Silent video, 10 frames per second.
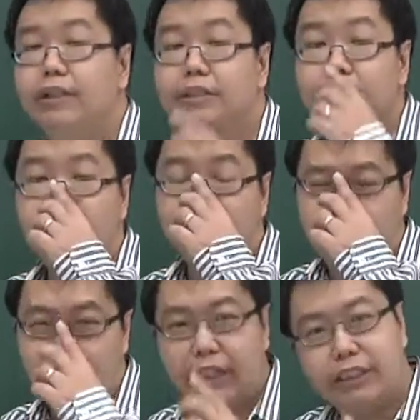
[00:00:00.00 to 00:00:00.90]
So the
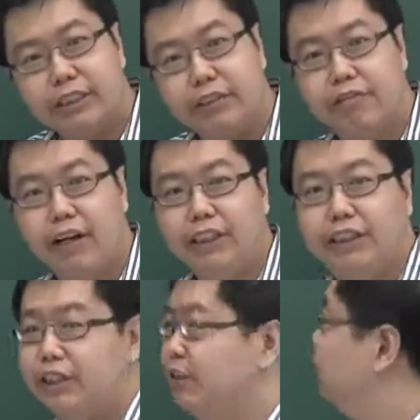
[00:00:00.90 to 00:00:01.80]
rational
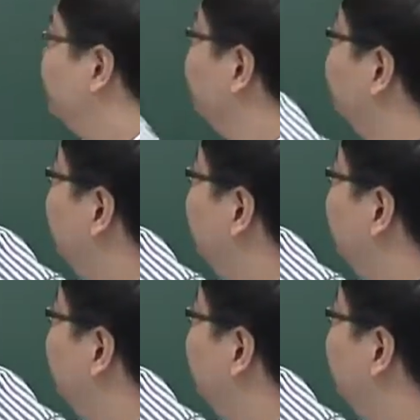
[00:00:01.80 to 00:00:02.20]
function would